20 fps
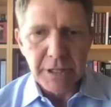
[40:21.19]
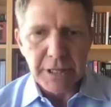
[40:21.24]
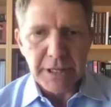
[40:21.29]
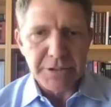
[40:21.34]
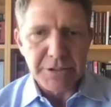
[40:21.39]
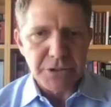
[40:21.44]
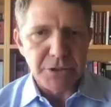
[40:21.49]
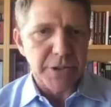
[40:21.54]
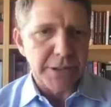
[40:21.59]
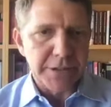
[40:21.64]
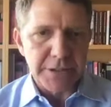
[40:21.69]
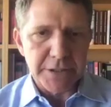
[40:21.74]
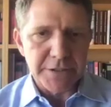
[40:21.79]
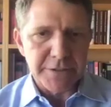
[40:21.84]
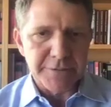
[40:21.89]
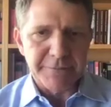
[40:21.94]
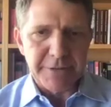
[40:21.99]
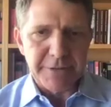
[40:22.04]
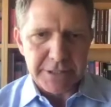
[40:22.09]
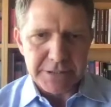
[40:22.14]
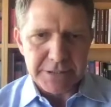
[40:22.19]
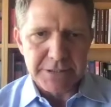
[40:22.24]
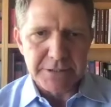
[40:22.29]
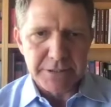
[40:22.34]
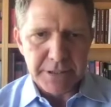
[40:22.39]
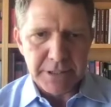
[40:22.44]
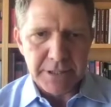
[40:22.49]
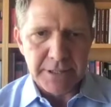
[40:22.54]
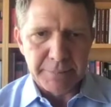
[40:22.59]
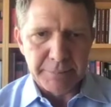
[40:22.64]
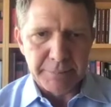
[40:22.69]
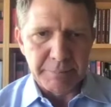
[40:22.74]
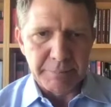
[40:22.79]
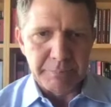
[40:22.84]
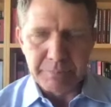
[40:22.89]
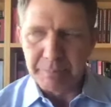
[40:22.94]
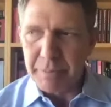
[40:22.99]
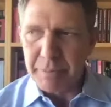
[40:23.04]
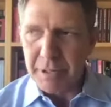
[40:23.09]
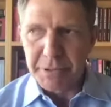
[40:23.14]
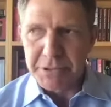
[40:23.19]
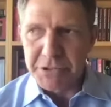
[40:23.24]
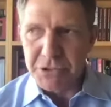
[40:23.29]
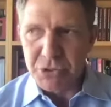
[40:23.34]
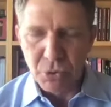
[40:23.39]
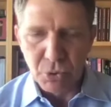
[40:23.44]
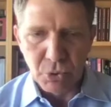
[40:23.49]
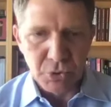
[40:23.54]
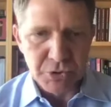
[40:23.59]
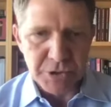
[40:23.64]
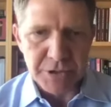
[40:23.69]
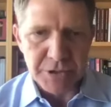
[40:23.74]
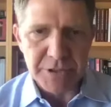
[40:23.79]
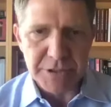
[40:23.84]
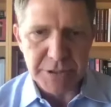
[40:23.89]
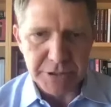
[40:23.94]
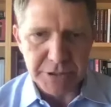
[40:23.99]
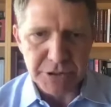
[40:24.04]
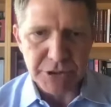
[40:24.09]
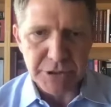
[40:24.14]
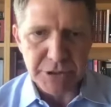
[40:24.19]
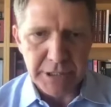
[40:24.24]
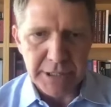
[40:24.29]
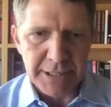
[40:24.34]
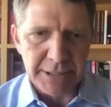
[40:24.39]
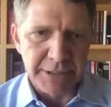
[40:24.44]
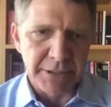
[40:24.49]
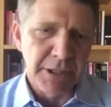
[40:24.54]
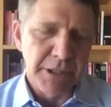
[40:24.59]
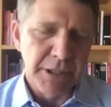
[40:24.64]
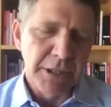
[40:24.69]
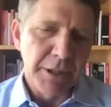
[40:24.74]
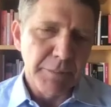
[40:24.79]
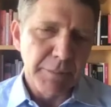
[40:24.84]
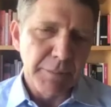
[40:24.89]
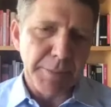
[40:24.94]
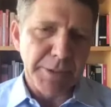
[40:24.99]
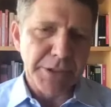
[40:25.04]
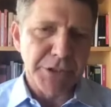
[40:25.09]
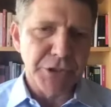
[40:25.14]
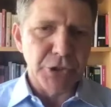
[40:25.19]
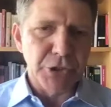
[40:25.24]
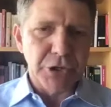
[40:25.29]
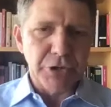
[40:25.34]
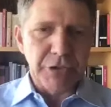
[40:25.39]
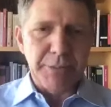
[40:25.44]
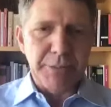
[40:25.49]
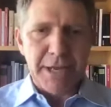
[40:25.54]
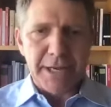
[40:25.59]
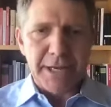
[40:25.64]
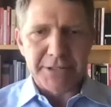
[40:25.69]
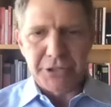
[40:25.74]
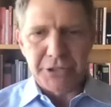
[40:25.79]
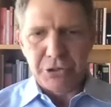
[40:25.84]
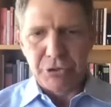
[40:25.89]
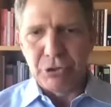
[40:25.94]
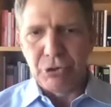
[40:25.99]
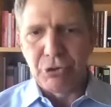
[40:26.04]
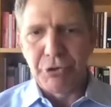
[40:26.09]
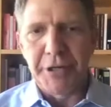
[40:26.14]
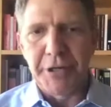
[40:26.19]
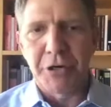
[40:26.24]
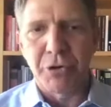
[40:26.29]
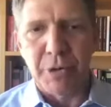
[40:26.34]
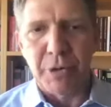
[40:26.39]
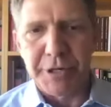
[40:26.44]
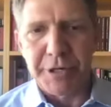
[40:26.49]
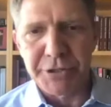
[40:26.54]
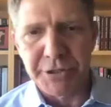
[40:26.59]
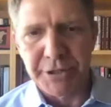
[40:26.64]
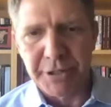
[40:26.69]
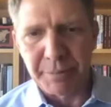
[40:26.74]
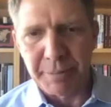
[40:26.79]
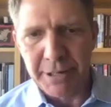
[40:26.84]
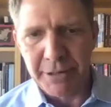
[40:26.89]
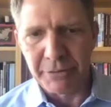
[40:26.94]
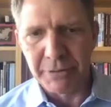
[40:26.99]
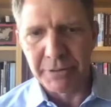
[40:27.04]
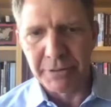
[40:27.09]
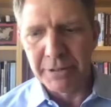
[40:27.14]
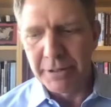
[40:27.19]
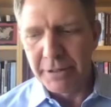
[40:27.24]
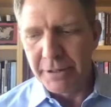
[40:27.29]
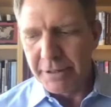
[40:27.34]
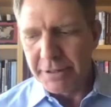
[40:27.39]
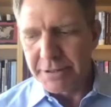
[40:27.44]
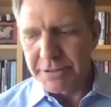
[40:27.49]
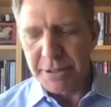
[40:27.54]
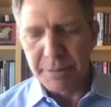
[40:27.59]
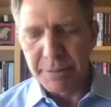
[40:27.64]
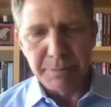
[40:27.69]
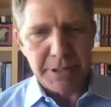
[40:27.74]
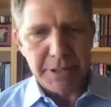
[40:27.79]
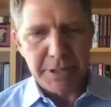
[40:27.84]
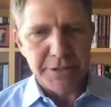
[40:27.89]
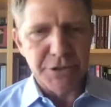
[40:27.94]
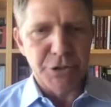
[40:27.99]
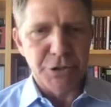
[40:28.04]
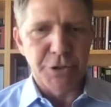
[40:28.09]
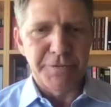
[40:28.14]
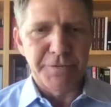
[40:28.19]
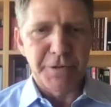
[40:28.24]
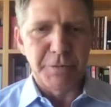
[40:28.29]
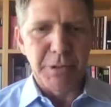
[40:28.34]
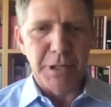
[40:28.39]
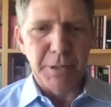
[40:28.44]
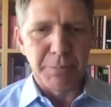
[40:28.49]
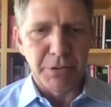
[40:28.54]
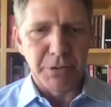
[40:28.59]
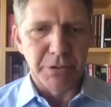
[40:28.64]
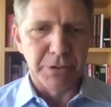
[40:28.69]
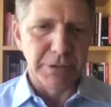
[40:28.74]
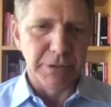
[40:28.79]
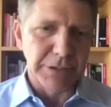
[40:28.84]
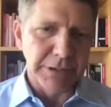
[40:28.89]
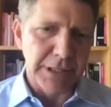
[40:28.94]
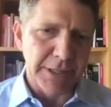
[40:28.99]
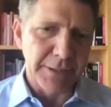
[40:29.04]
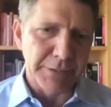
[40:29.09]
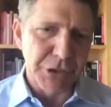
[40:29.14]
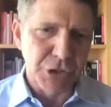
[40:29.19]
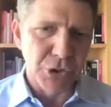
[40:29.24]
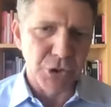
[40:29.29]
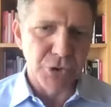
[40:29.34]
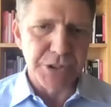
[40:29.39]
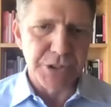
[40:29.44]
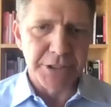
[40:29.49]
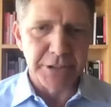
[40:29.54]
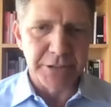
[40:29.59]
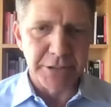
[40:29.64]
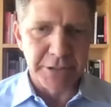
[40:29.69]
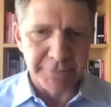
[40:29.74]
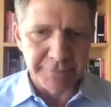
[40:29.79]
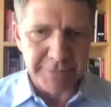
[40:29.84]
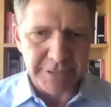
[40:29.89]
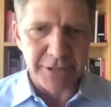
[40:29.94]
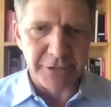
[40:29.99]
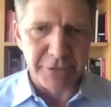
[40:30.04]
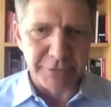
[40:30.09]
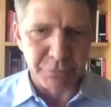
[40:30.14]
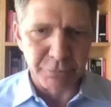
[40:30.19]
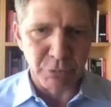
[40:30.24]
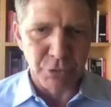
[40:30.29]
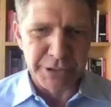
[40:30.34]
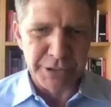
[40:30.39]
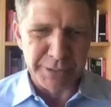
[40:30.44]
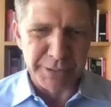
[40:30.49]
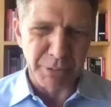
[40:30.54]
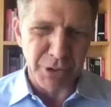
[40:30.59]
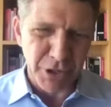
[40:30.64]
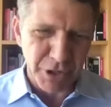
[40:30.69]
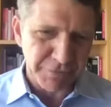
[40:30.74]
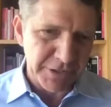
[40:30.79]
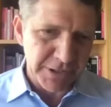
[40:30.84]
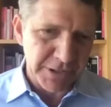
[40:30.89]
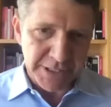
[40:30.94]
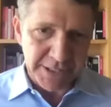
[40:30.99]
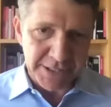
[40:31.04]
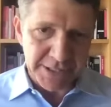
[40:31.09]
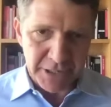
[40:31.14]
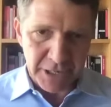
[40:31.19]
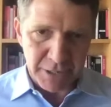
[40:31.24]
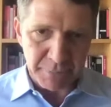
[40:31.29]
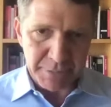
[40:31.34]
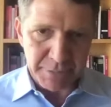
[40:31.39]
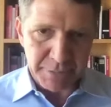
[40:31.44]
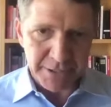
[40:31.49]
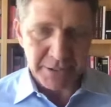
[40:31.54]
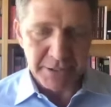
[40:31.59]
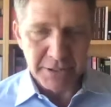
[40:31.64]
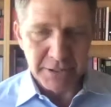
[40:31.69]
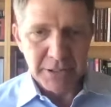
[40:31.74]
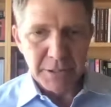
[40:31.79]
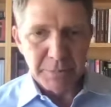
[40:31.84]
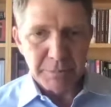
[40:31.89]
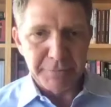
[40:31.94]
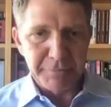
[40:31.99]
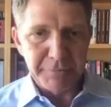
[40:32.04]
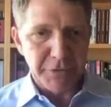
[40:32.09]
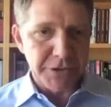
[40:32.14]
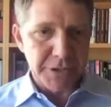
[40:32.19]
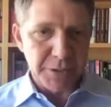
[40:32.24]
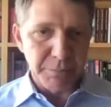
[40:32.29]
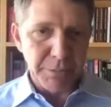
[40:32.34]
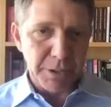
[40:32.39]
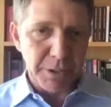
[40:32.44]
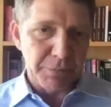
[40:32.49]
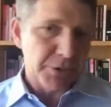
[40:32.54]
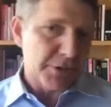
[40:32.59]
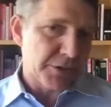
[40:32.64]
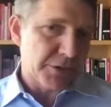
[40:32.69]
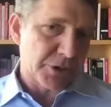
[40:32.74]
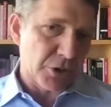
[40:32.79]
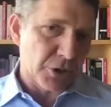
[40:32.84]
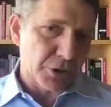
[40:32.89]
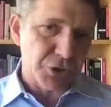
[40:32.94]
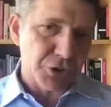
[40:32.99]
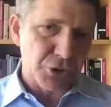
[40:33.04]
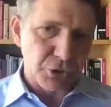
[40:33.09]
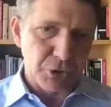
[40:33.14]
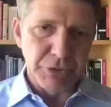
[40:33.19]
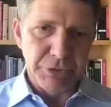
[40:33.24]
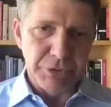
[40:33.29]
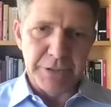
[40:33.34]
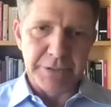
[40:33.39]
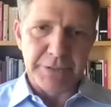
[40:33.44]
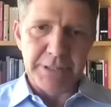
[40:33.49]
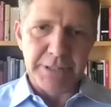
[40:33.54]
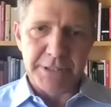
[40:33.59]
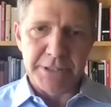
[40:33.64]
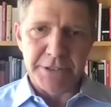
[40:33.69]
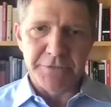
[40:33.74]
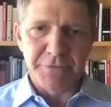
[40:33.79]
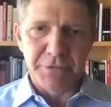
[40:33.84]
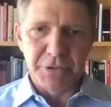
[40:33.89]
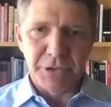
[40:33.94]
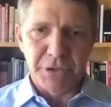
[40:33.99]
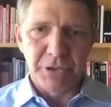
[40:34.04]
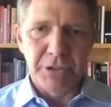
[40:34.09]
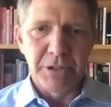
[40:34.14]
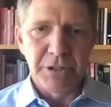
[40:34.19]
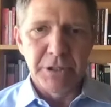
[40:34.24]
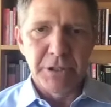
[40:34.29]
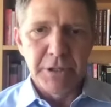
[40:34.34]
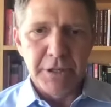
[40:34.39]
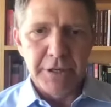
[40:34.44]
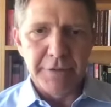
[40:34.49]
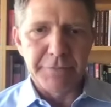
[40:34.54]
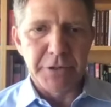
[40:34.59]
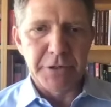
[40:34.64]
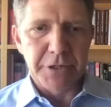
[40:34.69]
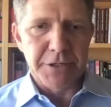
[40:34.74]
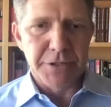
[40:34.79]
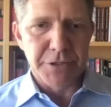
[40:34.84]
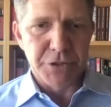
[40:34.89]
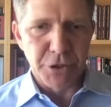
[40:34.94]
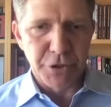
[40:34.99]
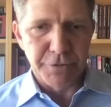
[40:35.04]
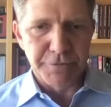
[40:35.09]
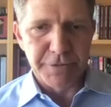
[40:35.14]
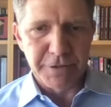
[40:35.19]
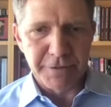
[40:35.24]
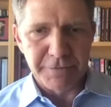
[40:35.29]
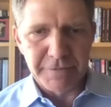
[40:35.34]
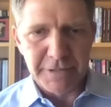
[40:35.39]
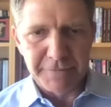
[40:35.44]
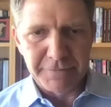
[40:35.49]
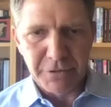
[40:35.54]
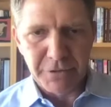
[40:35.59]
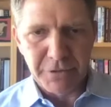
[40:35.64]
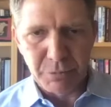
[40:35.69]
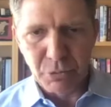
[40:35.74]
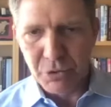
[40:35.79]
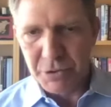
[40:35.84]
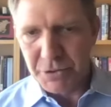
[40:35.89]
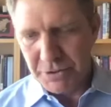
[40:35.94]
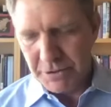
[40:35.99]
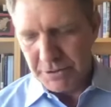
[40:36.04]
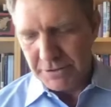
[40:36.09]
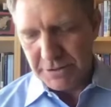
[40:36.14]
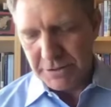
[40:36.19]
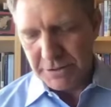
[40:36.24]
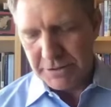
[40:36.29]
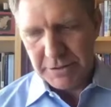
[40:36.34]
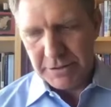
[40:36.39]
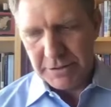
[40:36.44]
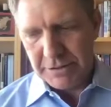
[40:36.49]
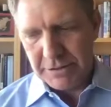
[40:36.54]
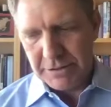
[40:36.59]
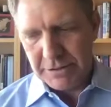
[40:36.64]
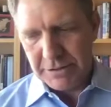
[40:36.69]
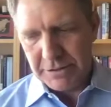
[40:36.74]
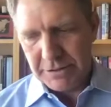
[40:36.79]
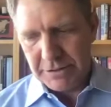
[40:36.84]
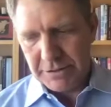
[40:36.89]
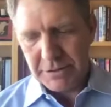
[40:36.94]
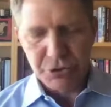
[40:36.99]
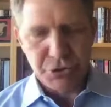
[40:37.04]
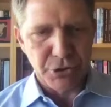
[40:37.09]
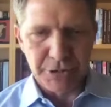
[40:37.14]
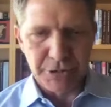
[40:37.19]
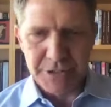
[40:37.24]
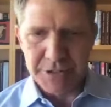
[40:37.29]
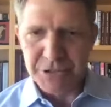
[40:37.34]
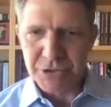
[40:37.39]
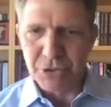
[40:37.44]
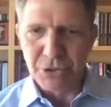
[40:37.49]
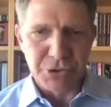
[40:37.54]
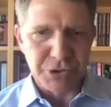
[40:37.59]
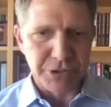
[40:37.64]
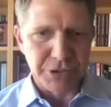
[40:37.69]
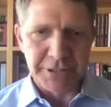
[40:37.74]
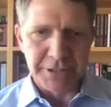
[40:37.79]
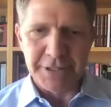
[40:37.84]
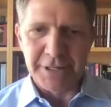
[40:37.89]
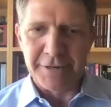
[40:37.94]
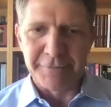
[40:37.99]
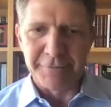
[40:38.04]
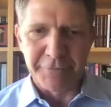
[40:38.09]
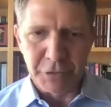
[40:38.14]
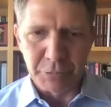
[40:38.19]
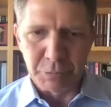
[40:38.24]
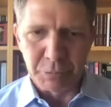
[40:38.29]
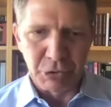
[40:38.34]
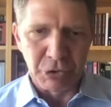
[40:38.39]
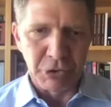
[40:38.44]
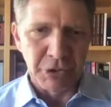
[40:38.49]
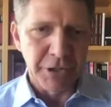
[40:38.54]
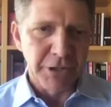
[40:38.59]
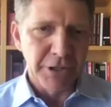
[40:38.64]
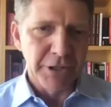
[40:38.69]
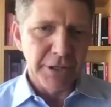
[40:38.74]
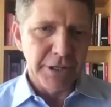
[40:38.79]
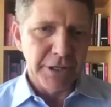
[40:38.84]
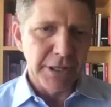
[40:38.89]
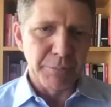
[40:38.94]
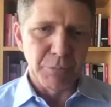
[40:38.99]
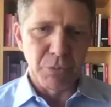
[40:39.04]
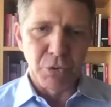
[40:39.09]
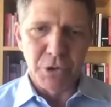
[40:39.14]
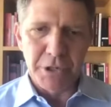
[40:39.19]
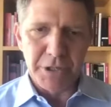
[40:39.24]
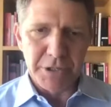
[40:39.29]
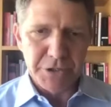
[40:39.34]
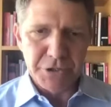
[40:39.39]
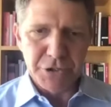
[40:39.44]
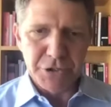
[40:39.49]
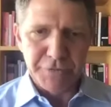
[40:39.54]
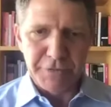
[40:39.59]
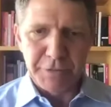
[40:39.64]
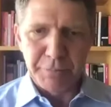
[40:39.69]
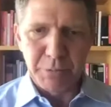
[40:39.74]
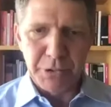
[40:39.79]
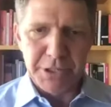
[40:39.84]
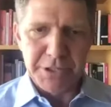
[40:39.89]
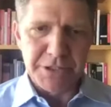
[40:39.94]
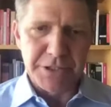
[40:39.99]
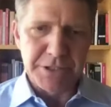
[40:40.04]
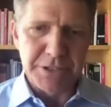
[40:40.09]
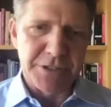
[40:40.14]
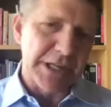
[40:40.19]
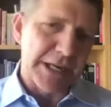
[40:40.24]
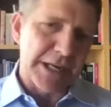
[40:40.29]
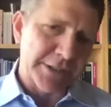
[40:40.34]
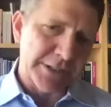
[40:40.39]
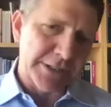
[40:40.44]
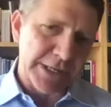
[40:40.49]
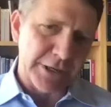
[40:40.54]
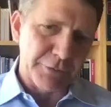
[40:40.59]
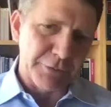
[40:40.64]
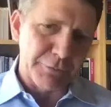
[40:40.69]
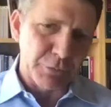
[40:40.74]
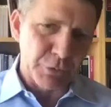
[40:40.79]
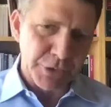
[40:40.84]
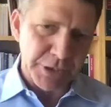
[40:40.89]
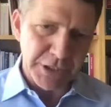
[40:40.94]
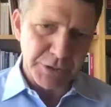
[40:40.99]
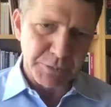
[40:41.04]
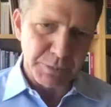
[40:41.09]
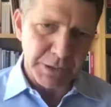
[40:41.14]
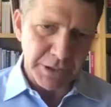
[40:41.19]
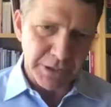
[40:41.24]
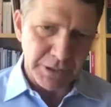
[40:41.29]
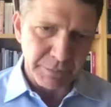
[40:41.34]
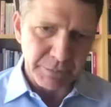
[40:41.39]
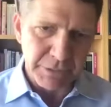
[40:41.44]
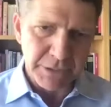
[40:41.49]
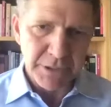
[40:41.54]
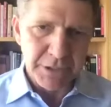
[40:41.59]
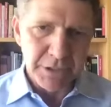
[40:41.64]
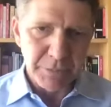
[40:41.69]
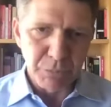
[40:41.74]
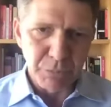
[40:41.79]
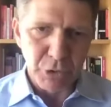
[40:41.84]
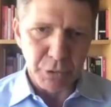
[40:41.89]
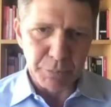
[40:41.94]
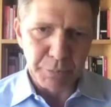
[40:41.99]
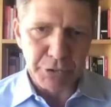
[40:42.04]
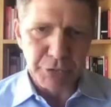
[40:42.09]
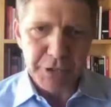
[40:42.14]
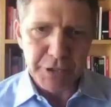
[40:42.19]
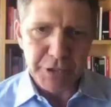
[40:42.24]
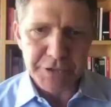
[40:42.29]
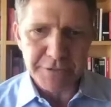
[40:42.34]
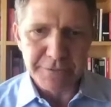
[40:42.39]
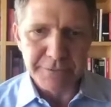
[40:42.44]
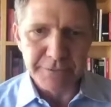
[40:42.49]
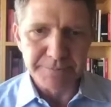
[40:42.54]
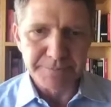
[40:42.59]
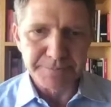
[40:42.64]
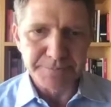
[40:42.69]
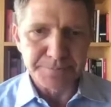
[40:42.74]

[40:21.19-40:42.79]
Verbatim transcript: And so that does affect um, public schools and such. And maybe circling back to your earlier question about some conservative people uh, choosing to leave California. Part of it is economic, but for some people it's cultural, that they just feel if they're conservative, they feel more culturally, socially comfortable in more conservative places as California has become more progressive.